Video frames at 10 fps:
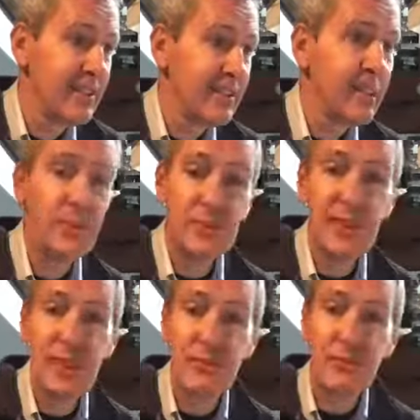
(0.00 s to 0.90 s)
You will
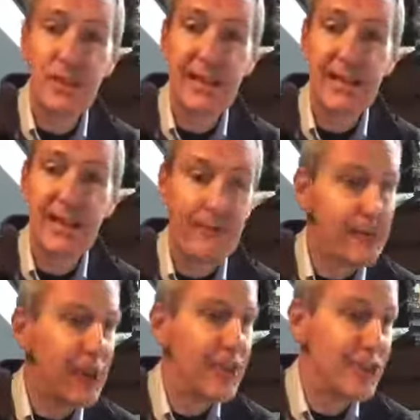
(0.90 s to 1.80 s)
stay green and
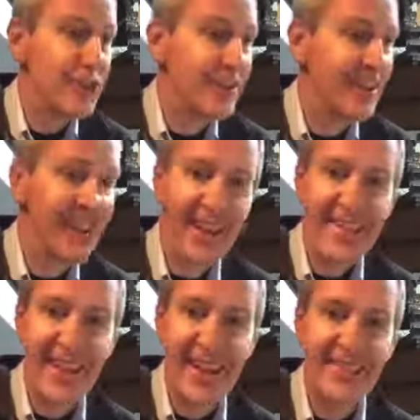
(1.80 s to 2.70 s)
fresh. I
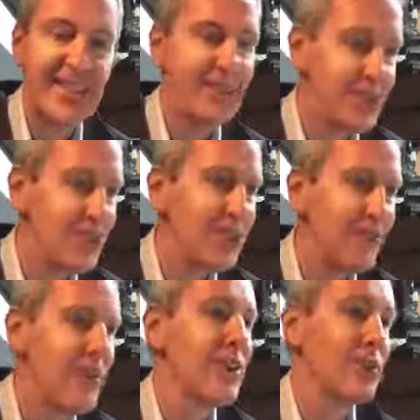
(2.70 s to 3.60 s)
like that. That's a good
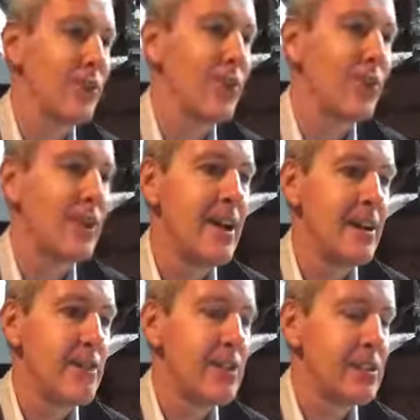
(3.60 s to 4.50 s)
verse for,
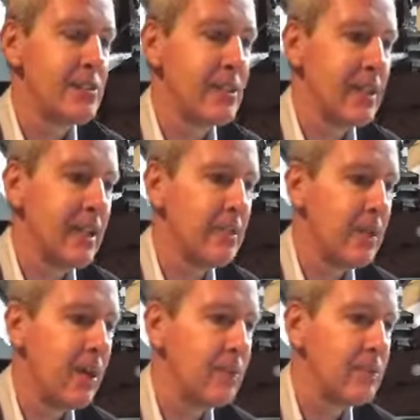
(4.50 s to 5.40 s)
for us who are getting a
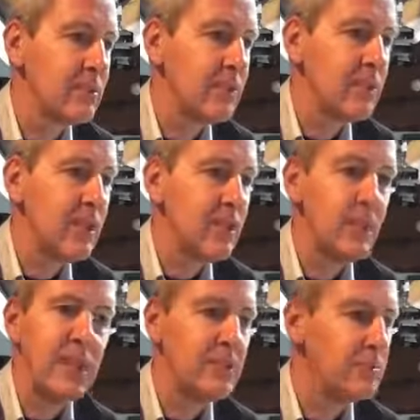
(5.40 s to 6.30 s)
bit older. And you young
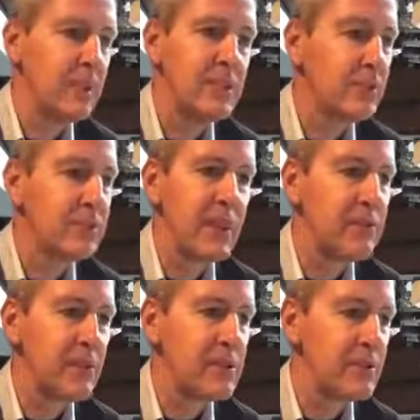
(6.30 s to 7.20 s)
ones, well, you'll stay
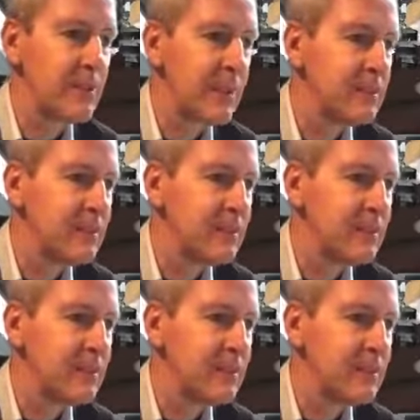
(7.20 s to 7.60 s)
fresh as well.